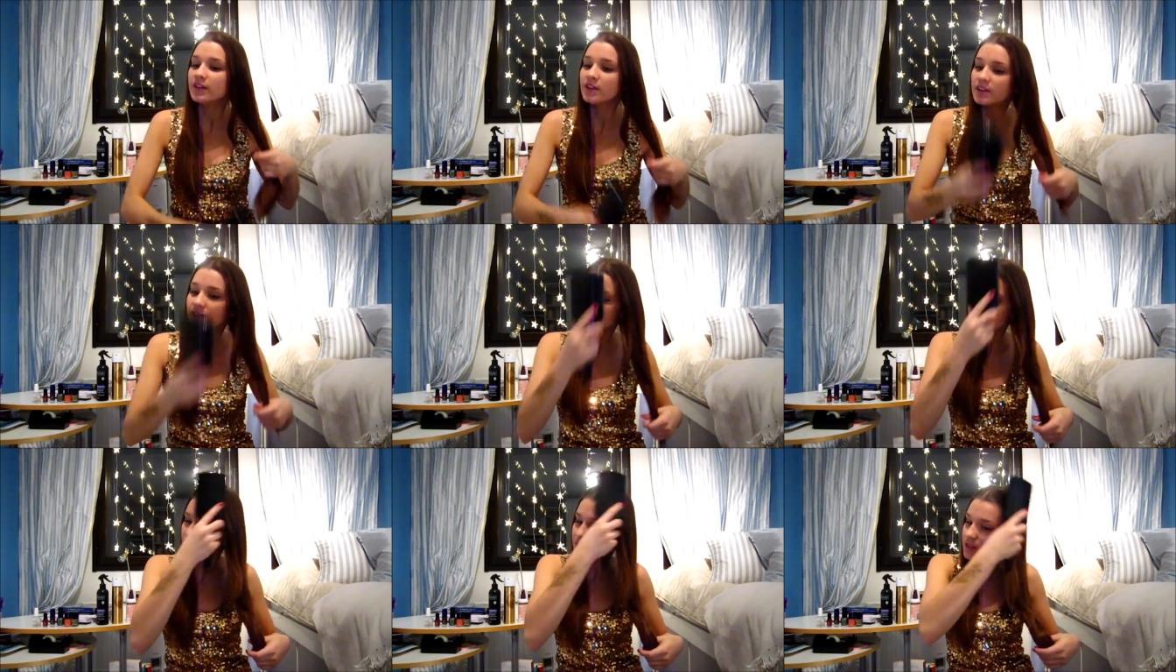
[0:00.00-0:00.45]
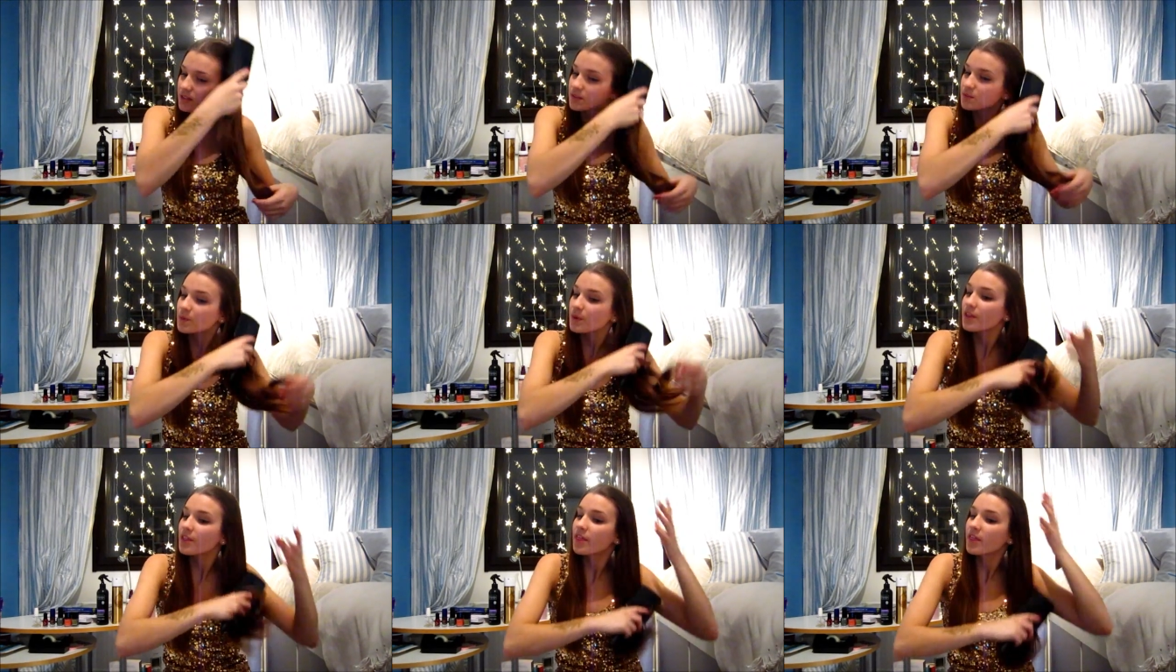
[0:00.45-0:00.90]
You can do this
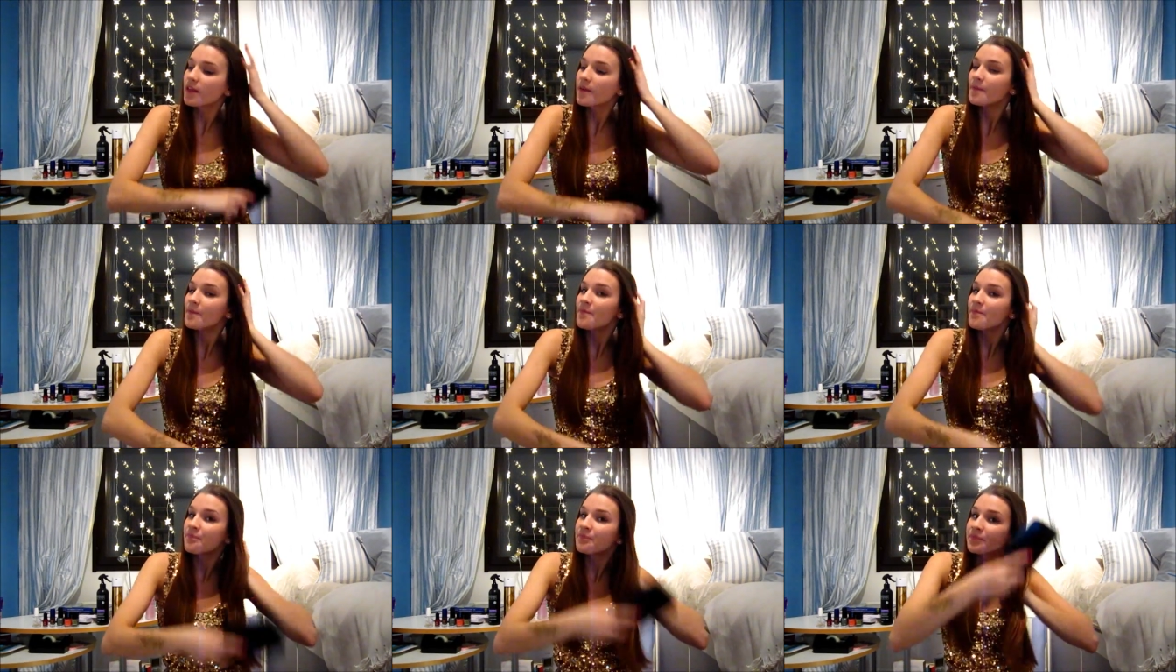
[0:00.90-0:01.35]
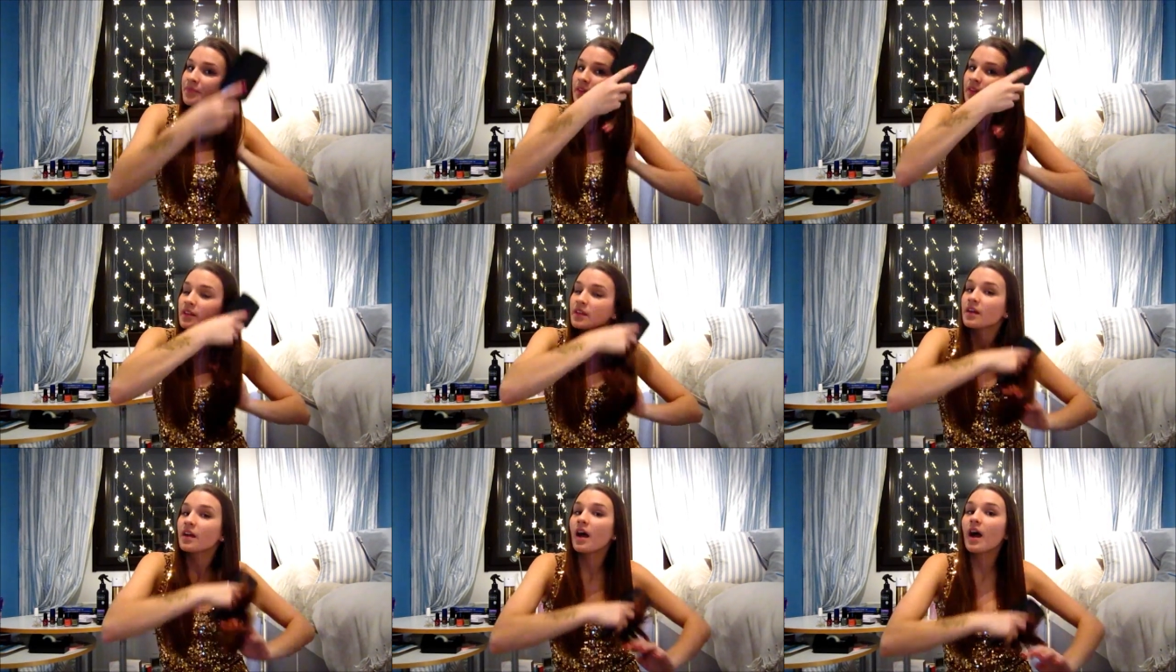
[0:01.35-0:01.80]
with
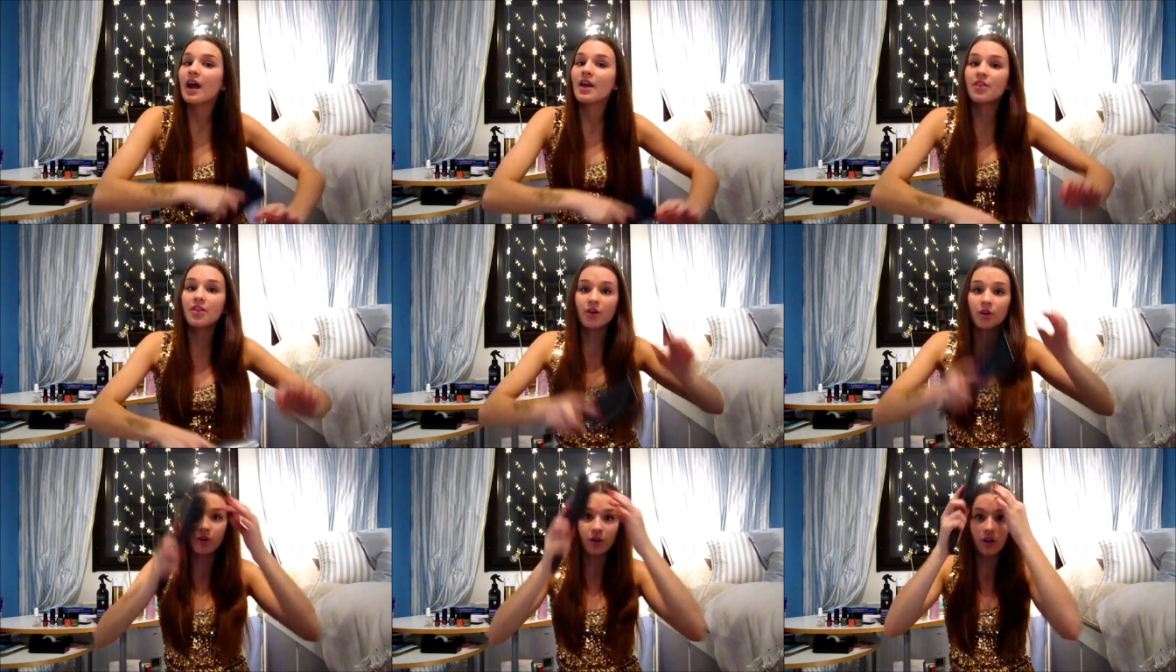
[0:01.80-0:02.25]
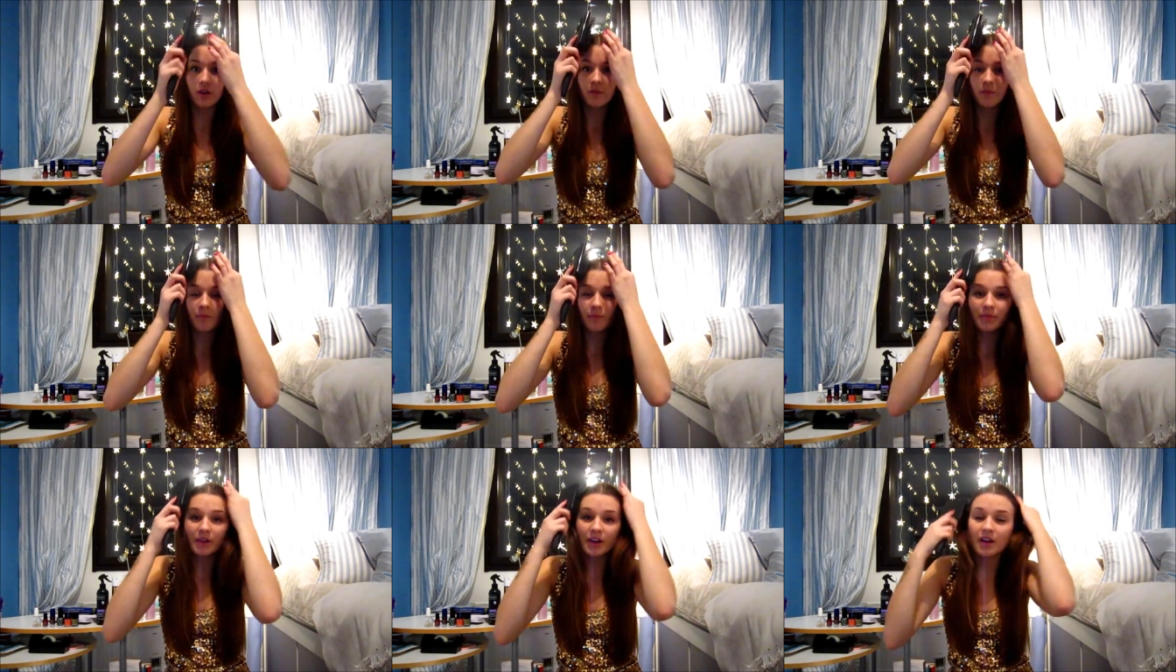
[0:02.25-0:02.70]
either
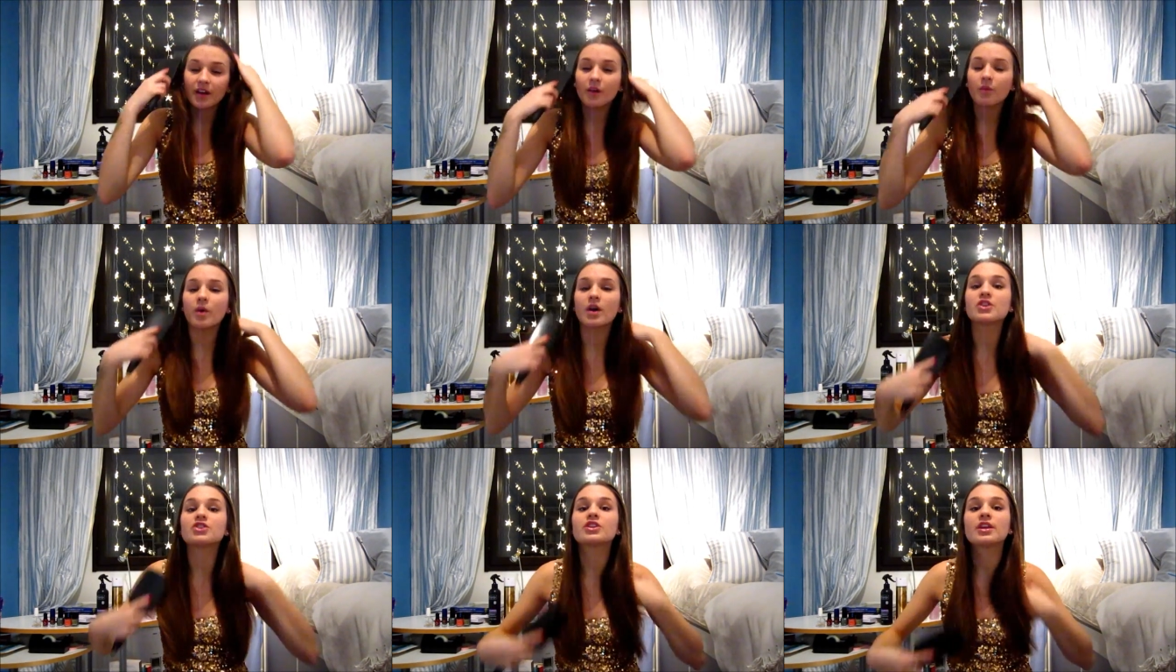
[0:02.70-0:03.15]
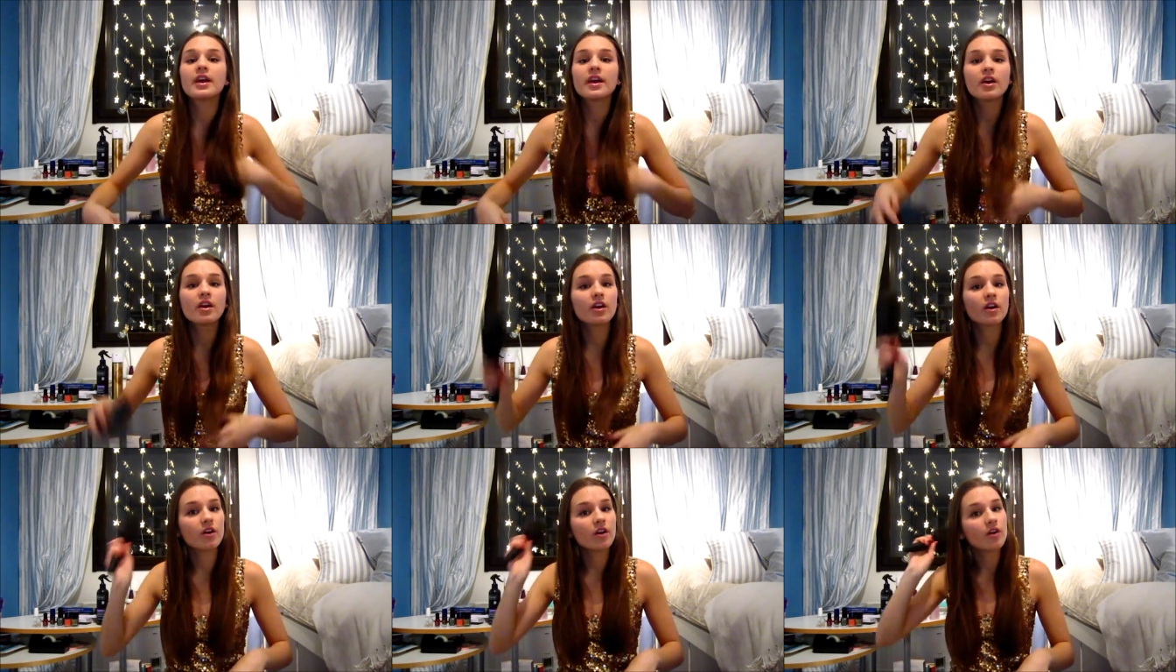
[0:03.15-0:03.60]
washed
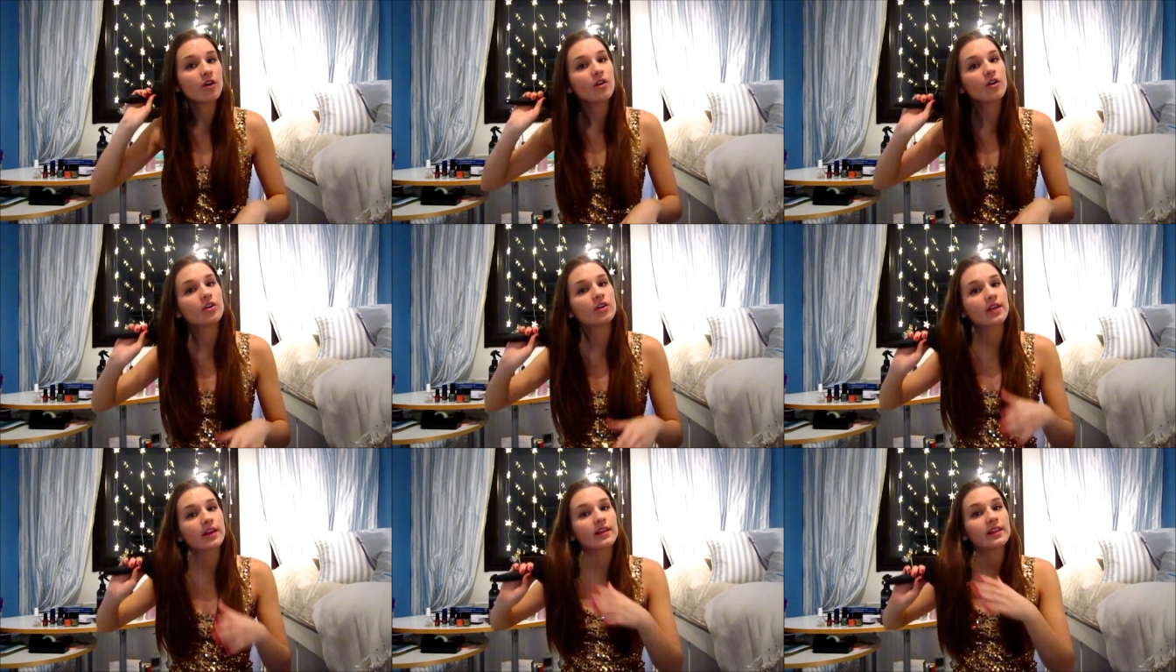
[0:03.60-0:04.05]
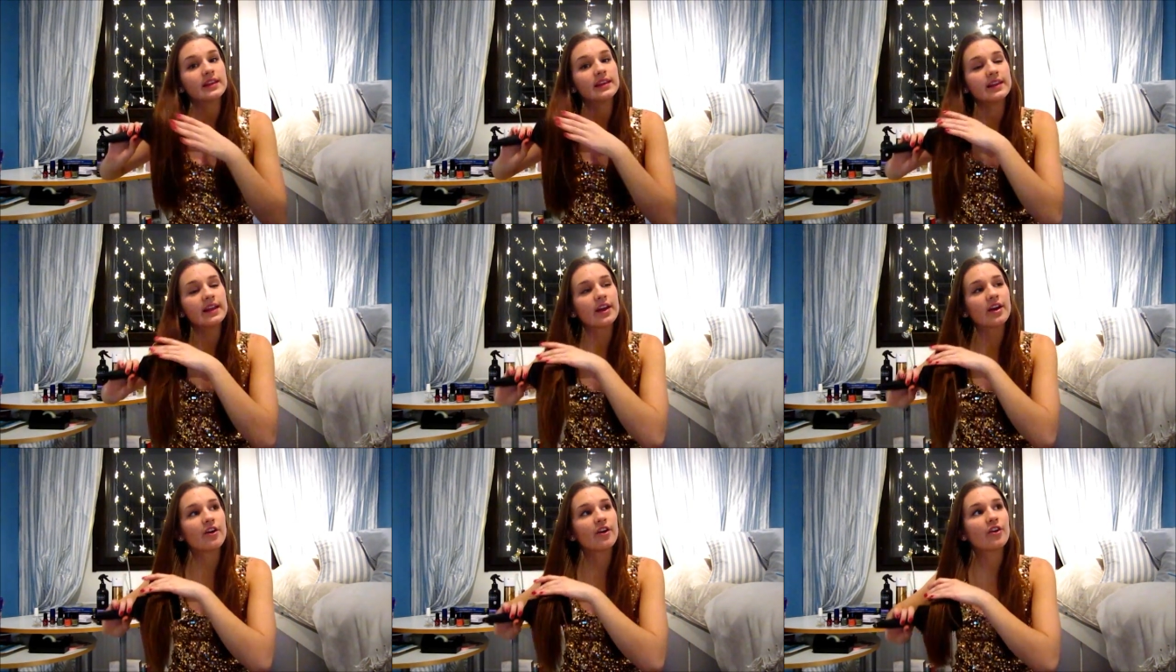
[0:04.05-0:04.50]
hair or like clean
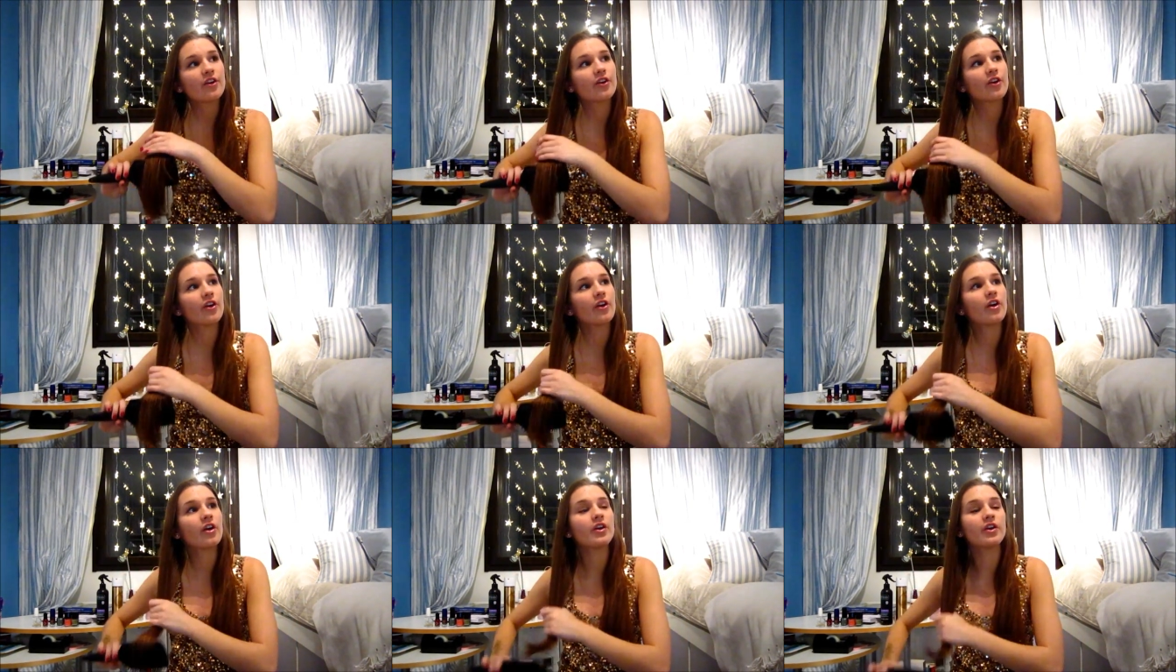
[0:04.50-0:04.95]
hair or